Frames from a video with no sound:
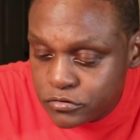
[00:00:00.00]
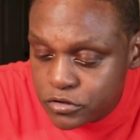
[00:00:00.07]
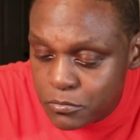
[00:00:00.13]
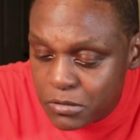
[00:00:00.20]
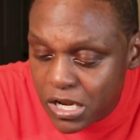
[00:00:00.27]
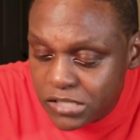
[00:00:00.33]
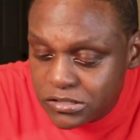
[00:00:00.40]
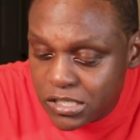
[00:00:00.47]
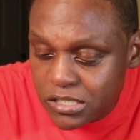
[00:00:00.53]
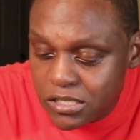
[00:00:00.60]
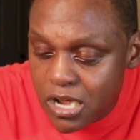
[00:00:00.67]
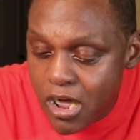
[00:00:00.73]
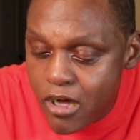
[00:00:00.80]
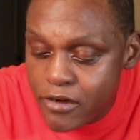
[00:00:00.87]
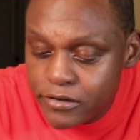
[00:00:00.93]
AAA said,
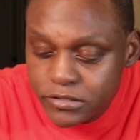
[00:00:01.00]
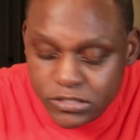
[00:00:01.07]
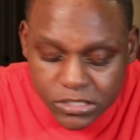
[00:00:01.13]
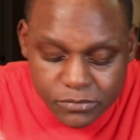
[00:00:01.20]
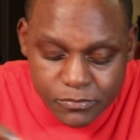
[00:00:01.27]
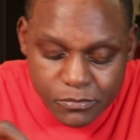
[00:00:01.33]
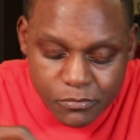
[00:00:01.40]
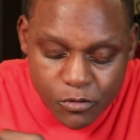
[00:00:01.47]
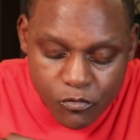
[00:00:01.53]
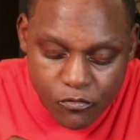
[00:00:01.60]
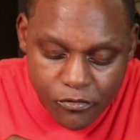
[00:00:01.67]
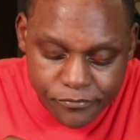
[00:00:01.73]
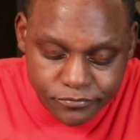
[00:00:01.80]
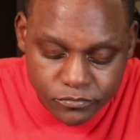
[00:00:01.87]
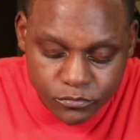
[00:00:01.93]
nah, keep it
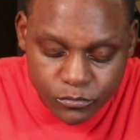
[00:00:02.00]
moving.